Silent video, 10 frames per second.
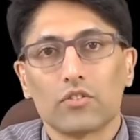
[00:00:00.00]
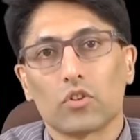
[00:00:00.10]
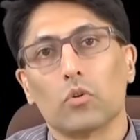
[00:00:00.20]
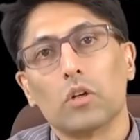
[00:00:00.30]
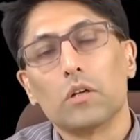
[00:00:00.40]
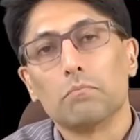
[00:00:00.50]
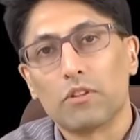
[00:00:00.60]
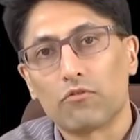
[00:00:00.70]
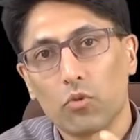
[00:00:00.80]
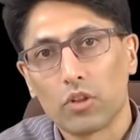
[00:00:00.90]
So
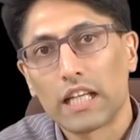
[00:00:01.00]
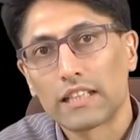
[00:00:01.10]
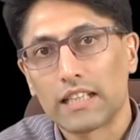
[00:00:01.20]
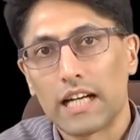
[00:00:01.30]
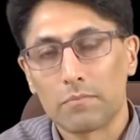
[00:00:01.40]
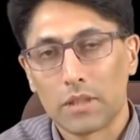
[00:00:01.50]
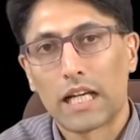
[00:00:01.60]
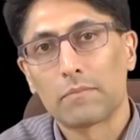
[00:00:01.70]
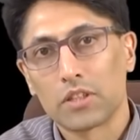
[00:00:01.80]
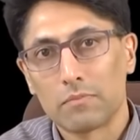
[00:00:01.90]
before that time,
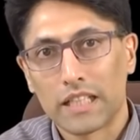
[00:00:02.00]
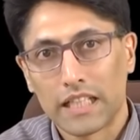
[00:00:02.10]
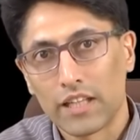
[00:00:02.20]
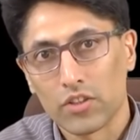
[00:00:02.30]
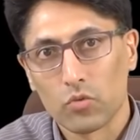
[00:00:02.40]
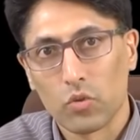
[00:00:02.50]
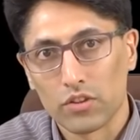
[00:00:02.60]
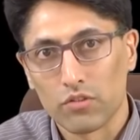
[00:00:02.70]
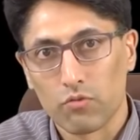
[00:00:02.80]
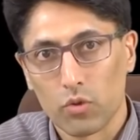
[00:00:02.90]
perhaps the medication
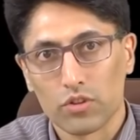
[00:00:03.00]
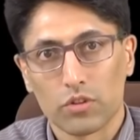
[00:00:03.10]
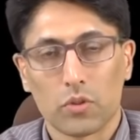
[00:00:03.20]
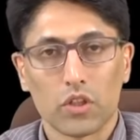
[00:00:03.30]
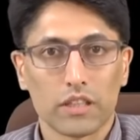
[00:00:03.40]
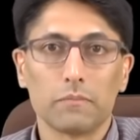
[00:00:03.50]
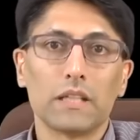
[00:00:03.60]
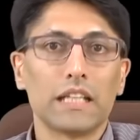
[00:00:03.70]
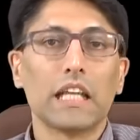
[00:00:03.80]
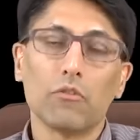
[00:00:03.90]
wasn't forced upon them.
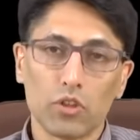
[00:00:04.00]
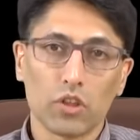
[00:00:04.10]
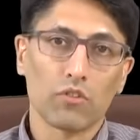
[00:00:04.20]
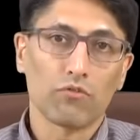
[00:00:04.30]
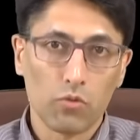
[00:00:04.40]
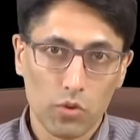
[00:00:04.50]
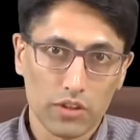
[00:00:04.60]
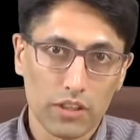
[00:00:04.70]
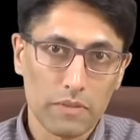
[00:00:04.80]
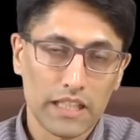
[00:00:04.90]
If we're not
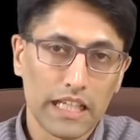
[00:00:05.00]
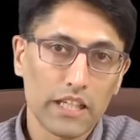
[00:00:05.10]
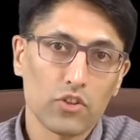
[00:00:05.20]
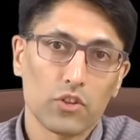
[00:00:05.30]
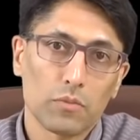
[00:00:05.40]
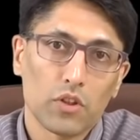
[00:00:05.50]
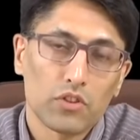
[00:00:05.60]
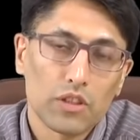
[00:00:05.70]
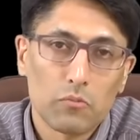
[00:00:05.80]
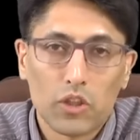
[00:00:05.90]
forcing medication
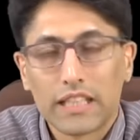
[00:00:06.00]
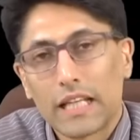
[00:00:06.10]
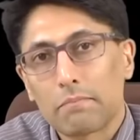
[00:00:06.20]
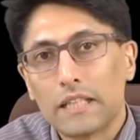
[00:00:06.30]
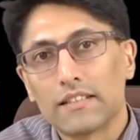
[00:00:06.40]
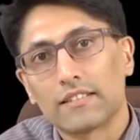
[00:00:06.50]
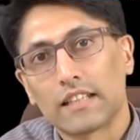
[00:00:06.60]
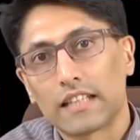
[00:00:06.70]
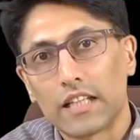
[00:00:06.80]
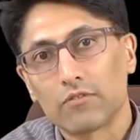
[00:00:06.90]
upon someone, that means
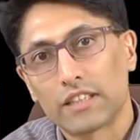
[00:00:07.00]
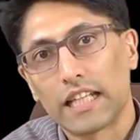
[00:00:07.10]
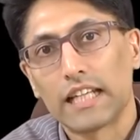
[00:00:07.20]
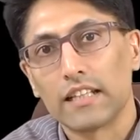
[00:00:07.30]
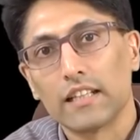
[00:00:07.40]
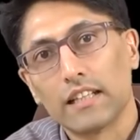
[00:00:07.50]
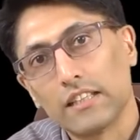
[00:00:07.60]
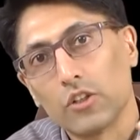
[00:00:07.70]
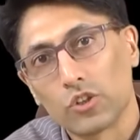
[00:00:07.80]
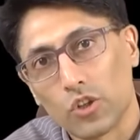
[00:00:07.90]
that they retain
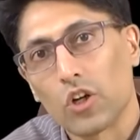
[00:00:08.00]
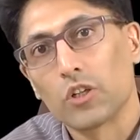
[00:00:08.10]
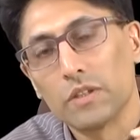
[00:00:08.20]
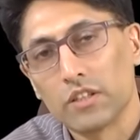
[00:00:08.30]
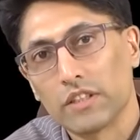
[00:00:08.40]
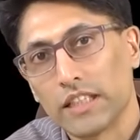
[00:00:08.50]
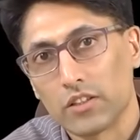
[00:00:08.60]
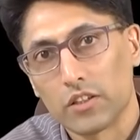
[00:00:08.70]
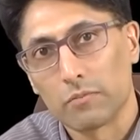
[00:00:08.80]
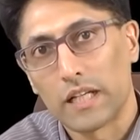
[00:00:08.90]
the autonomy of
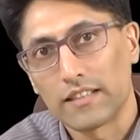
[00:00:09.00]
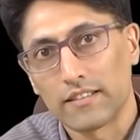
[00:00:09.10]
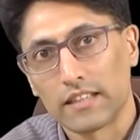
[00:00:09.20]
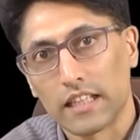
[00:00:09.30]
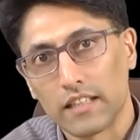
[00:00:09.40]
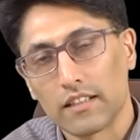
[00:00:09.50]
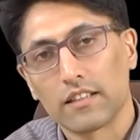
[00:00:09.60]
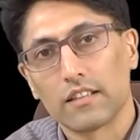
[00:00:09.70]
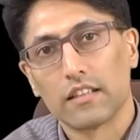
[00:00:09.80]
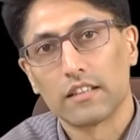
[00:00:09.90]
legal capacity.
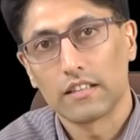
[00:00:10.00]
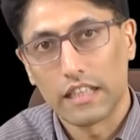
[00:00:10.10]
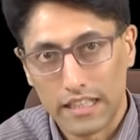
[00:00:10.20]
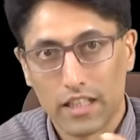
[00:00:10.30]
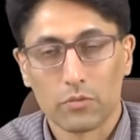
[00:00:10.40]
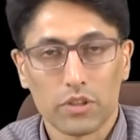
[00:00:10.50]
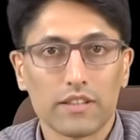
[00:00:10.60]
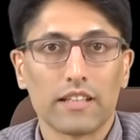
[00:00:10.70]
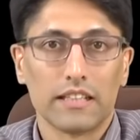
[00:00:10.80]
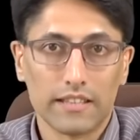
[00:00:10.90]
In other
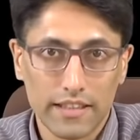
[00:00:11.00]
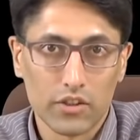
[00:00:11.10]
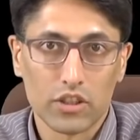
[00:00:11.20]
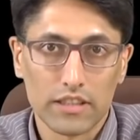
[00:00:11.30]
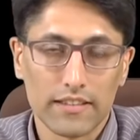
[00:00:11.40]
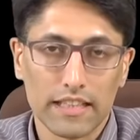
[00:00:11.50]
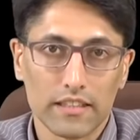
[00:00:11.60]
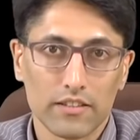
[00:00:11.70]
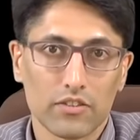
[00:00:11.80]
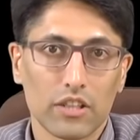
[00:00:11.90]
words, the decision is
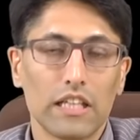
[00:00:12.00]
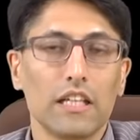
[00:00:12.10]
theirs.